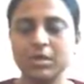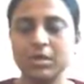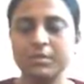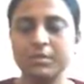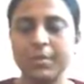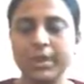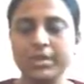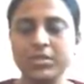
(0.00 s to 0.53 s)

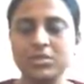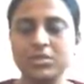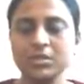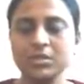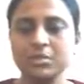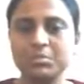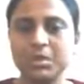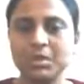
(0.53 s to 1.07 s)

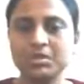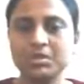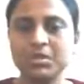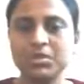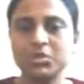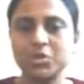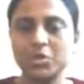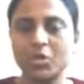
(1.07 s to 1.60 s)
managers must
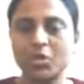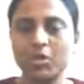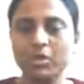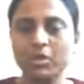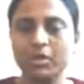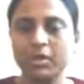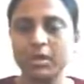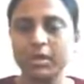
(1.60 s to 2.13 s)
ensure
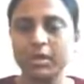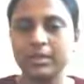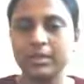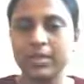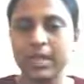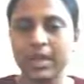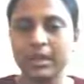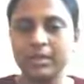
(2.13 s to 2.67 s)

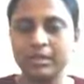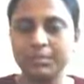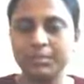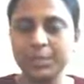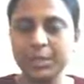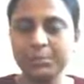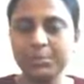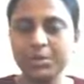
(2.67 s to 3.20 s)
that
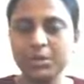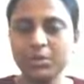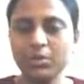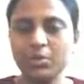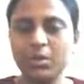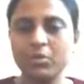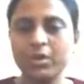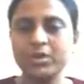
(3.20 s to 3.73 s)
people who
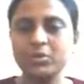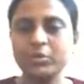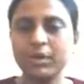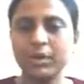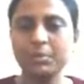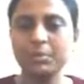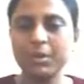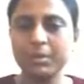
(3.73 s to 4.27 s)
are going to
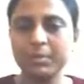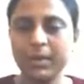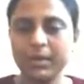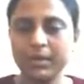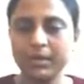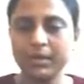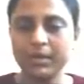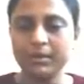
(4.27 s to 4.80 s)
implement
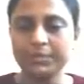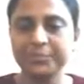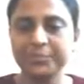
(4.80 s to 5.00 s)
it